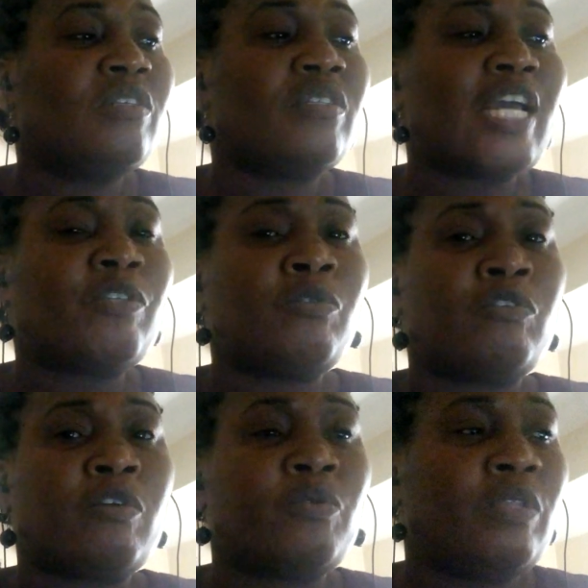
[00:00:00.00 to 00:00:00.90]
Try to
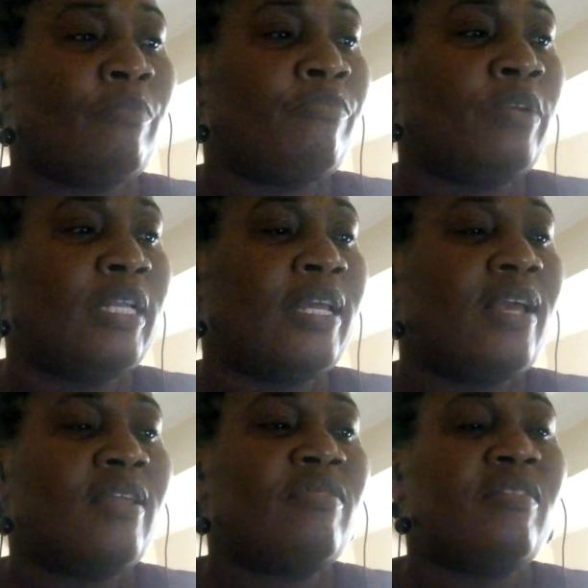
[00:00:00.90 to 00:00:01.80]
talk to the bully.
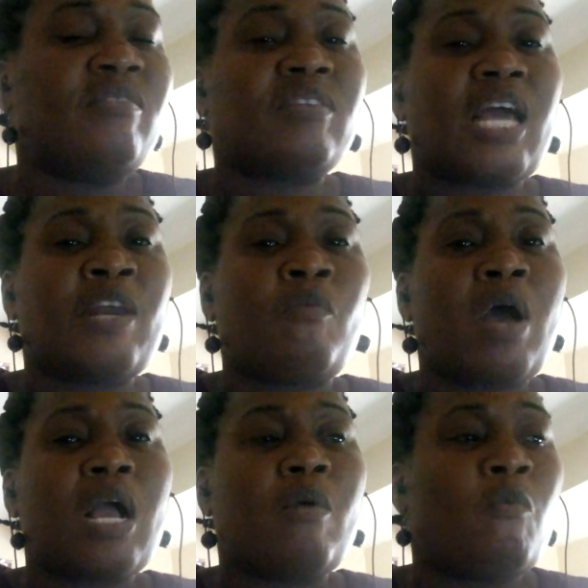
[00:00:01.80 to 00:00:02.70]
This can
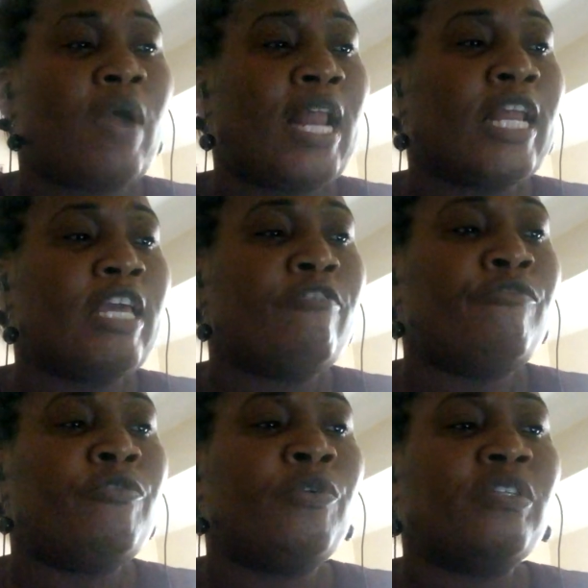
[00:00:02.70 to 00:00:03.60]
work well
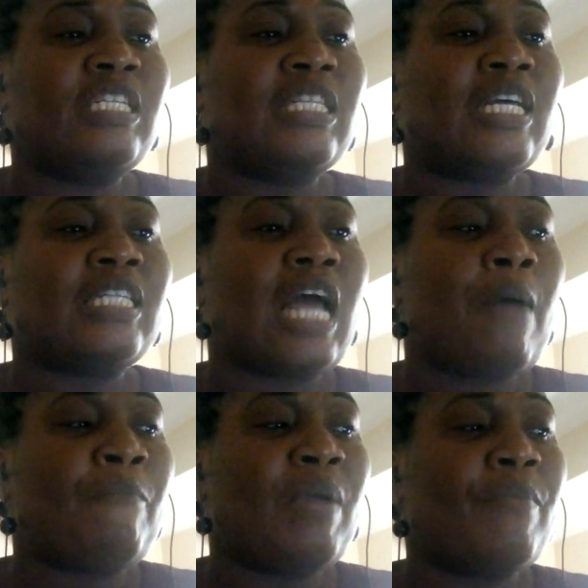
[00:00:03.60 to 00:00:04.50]
if you notice that a
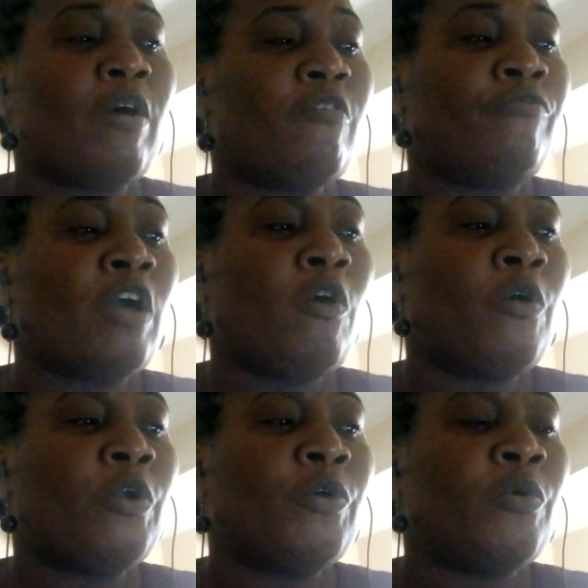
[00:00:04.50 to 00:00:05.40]
member of your
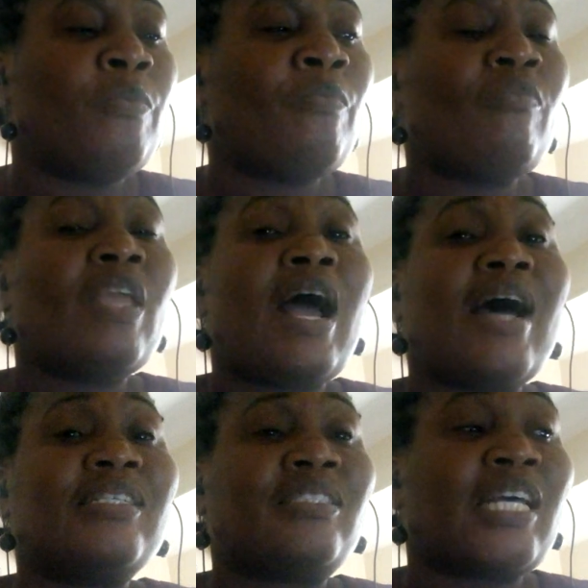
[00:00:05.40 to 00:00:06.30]
own group
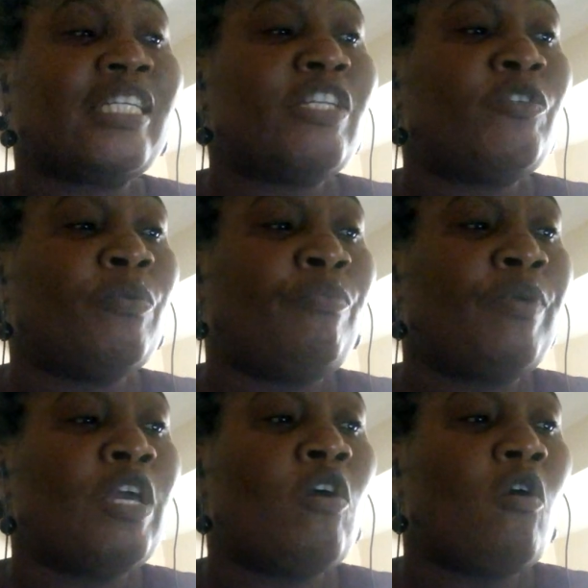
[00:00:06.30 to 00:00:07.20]
has started to
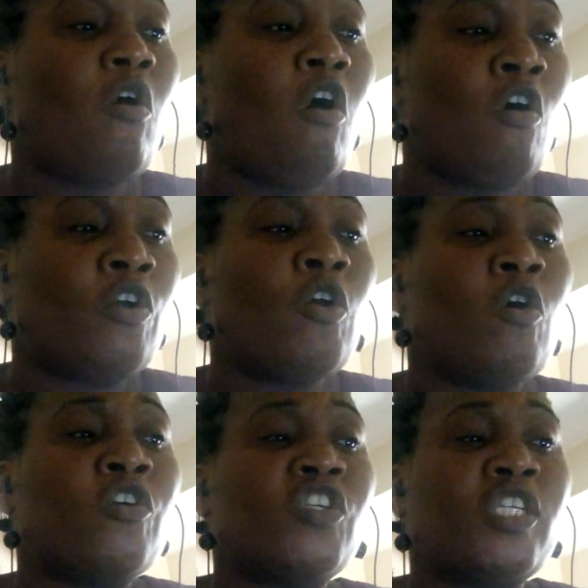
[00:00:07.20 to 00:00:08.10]
pick on
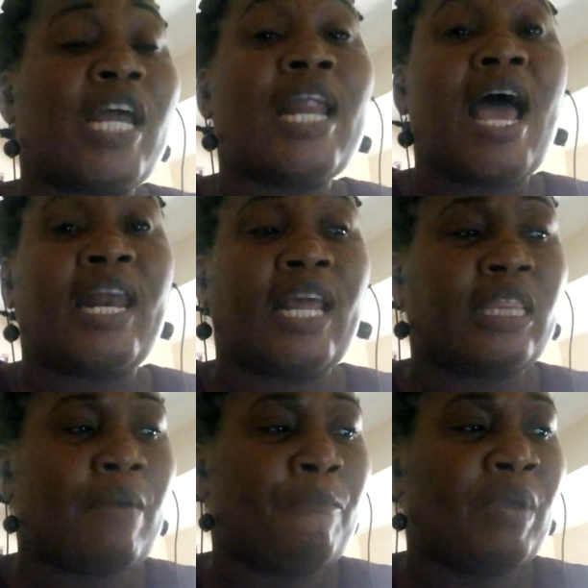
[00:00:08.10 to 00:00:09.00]
or shun
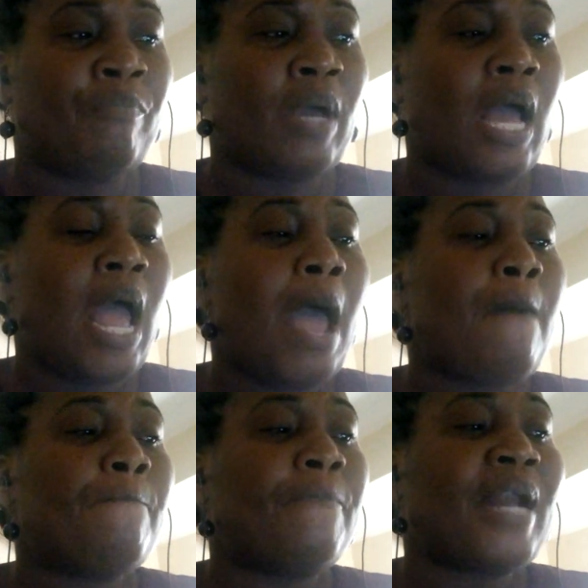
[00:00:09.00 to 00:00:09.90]
another member.
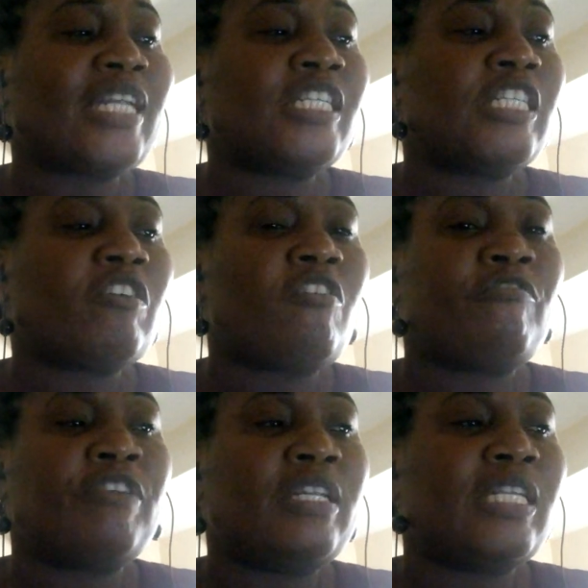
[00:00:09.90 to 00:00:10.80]
Practice
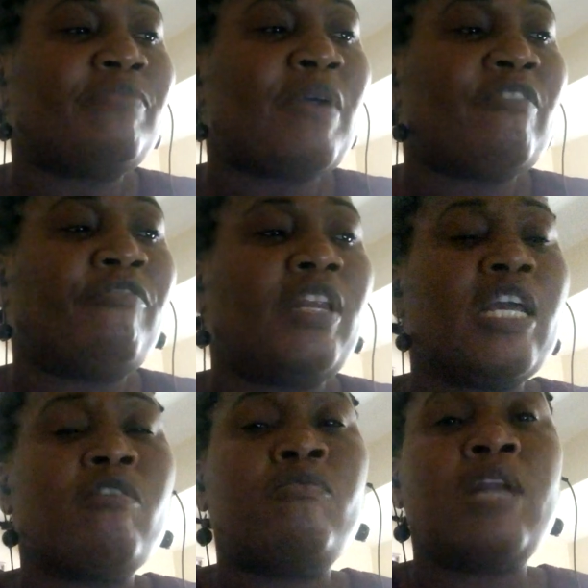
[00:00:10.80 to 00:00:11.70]
confidence by
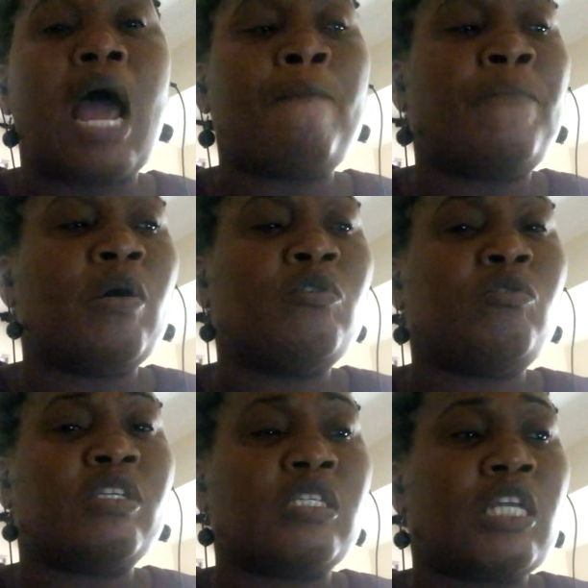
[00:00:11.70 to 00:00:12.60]
feeling good about
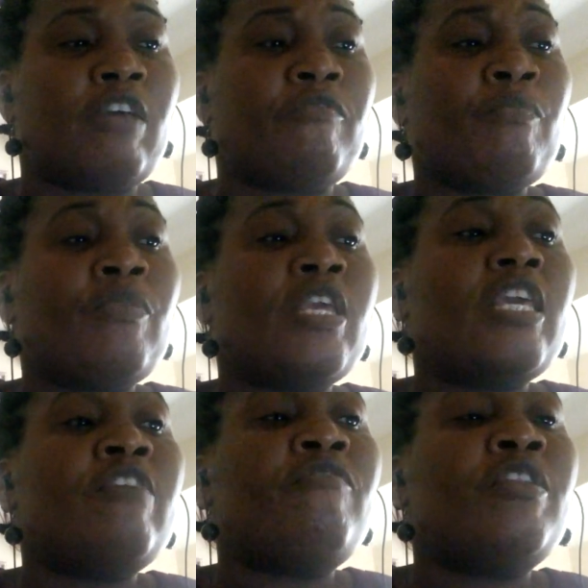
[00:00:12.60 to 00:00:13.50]
yourself,
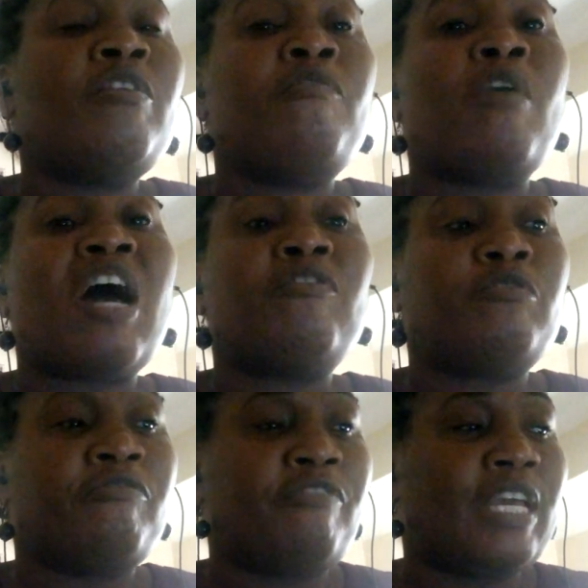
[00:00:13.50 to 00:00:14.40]
even if you have
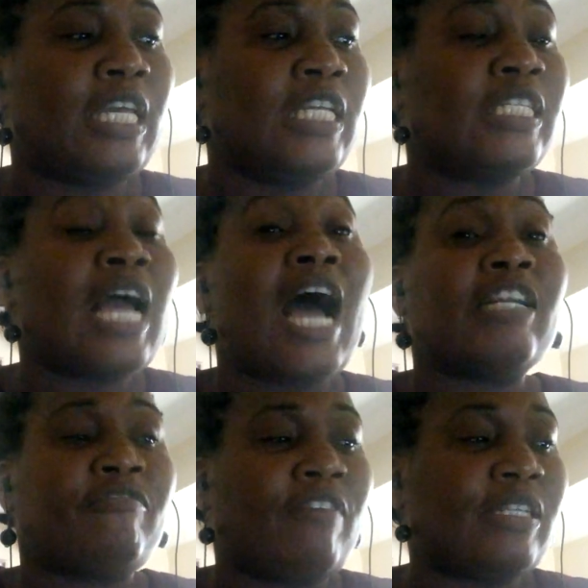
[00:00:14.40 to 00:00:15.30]
to fake it
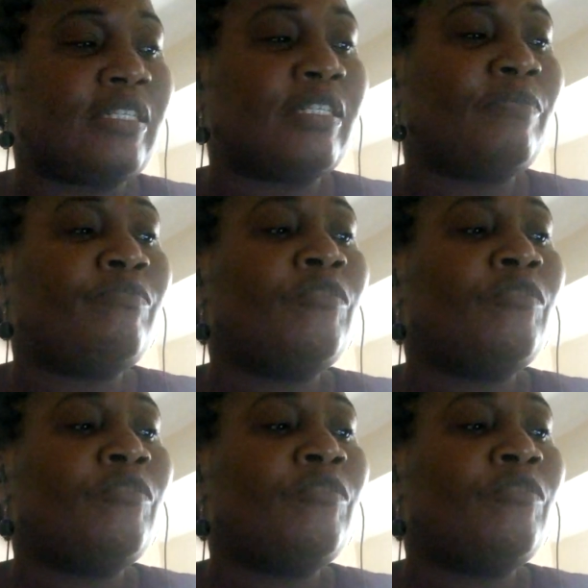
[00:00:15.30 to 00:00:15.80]
at first.